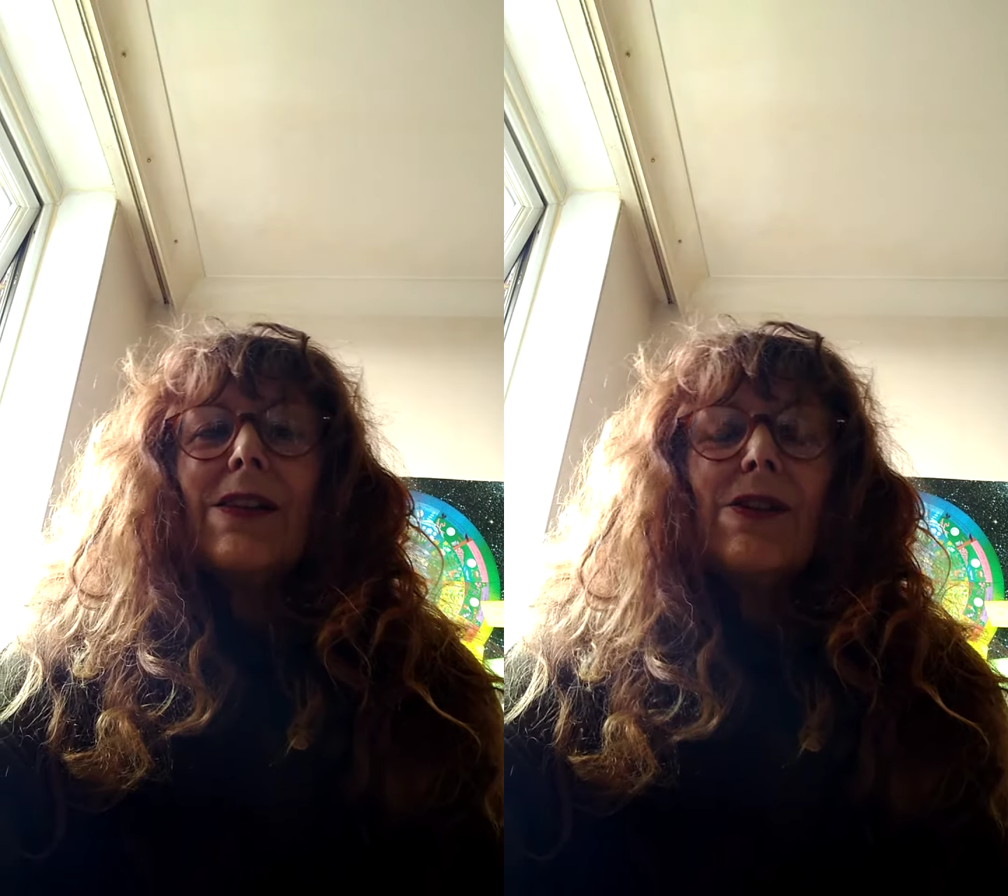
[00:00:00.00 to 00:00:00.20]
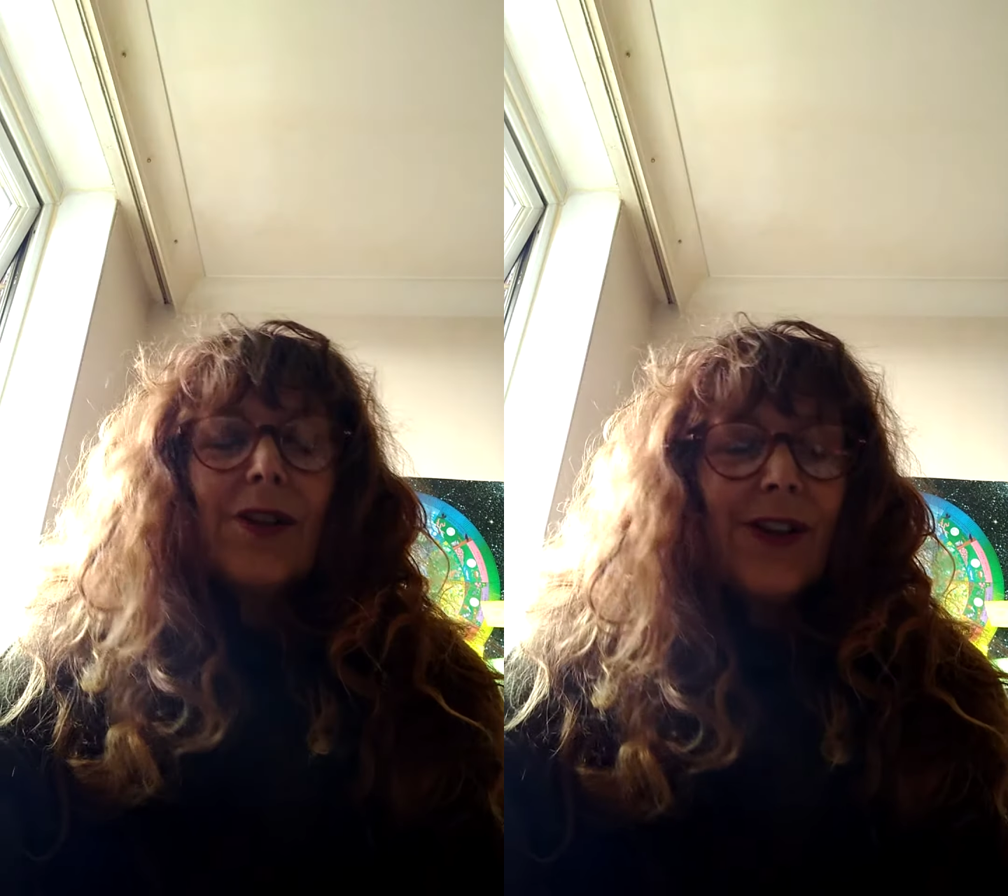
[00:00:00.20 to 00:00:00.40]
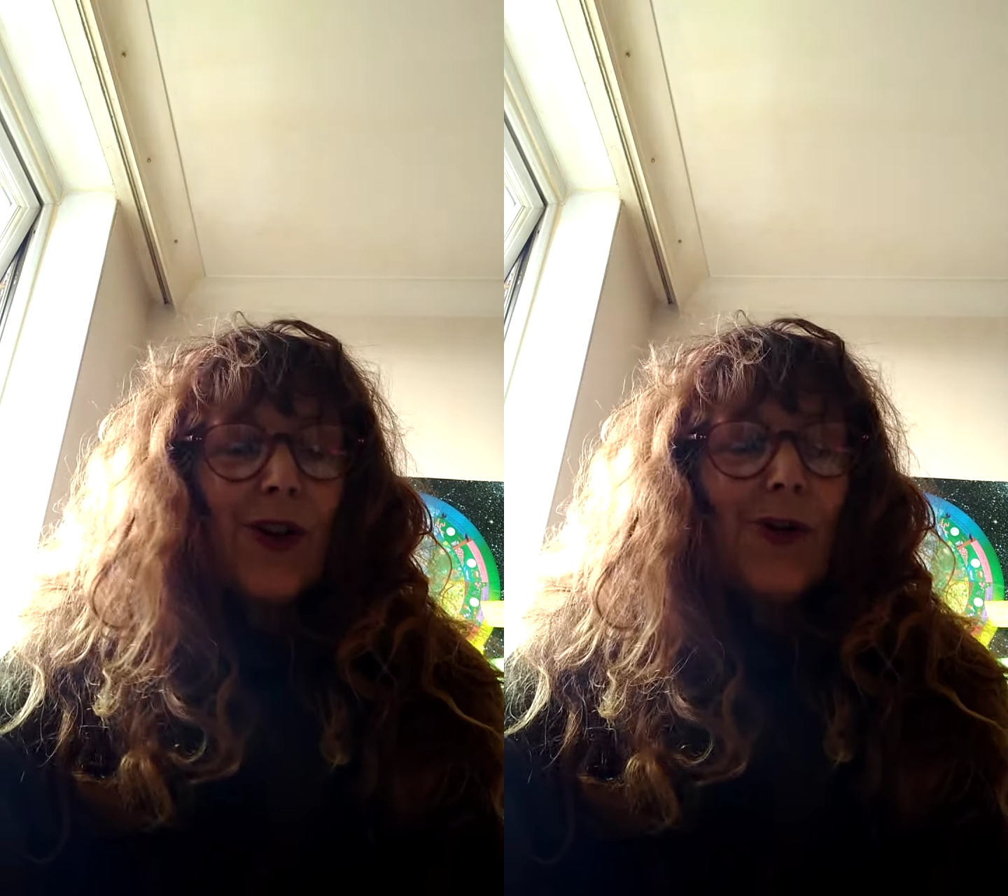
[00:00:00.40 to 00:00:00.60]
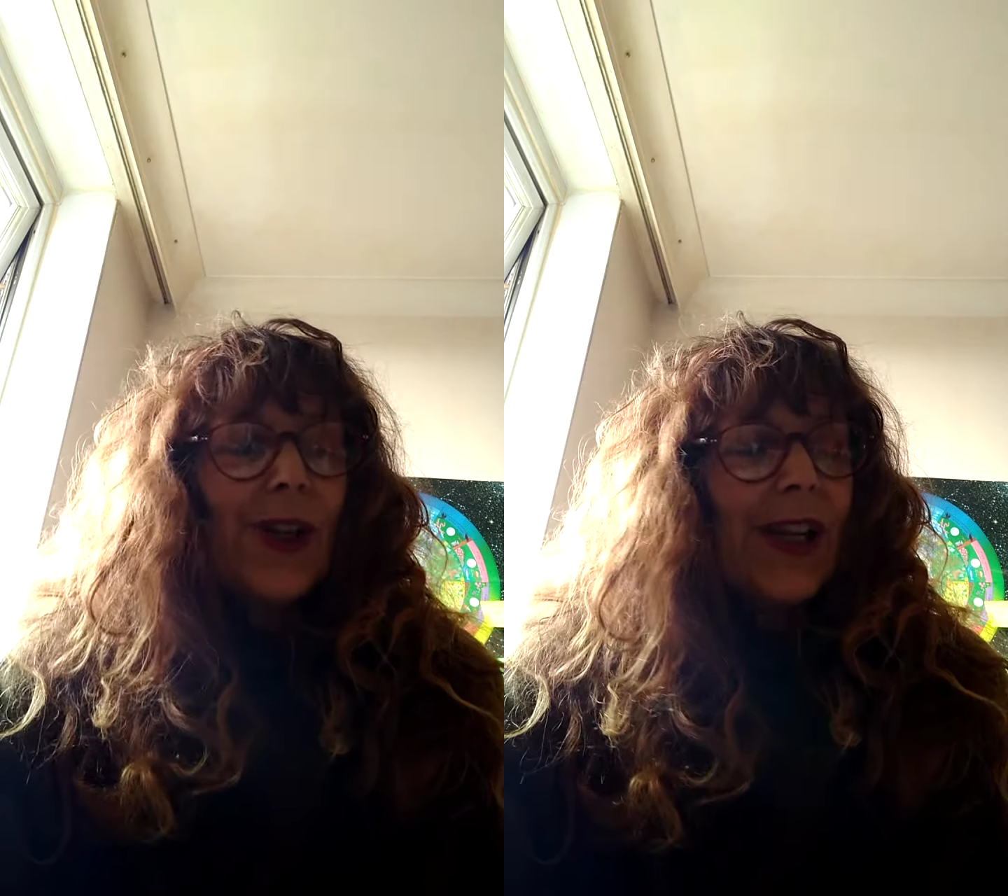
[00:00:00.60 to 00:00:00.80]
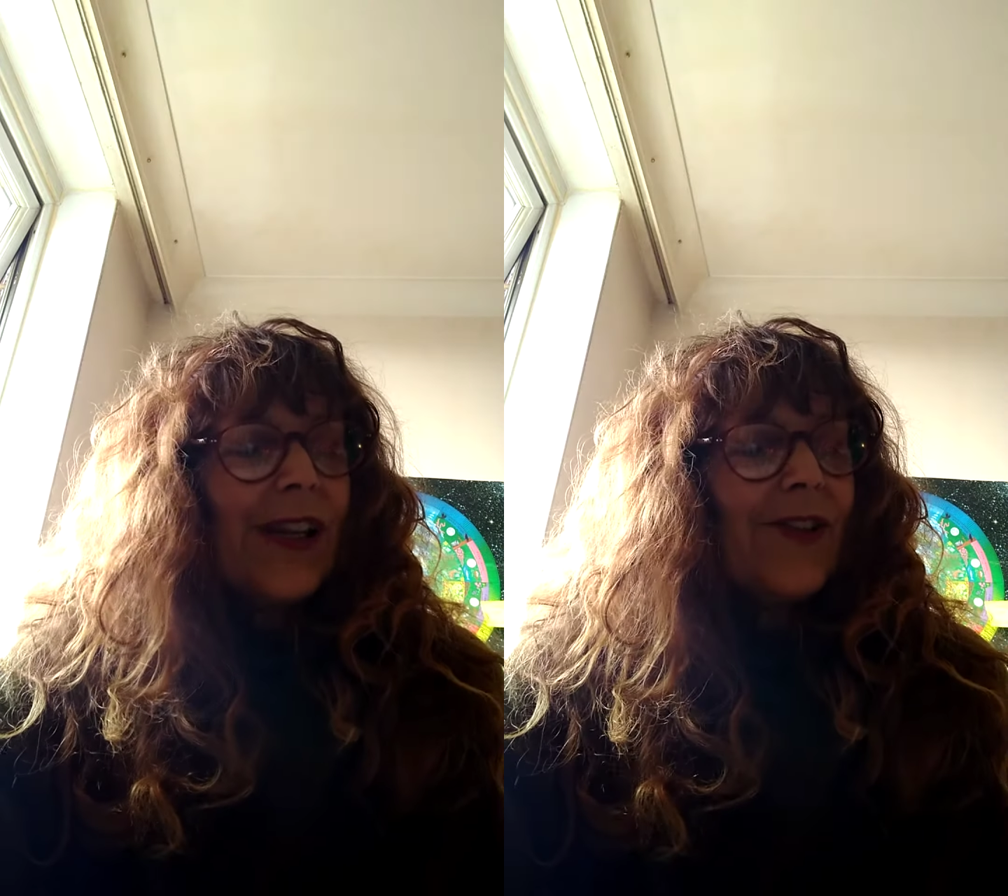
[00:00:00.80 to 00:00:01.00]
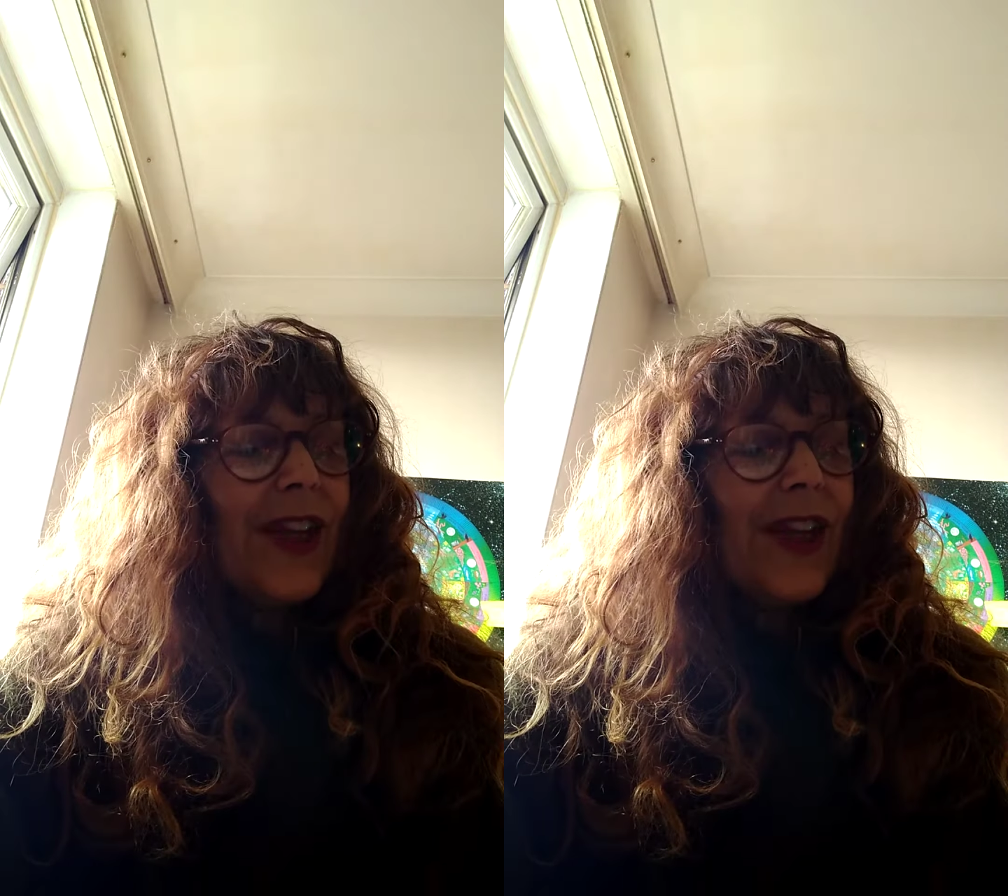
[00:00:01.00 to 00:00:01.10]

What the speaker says: you can Google it.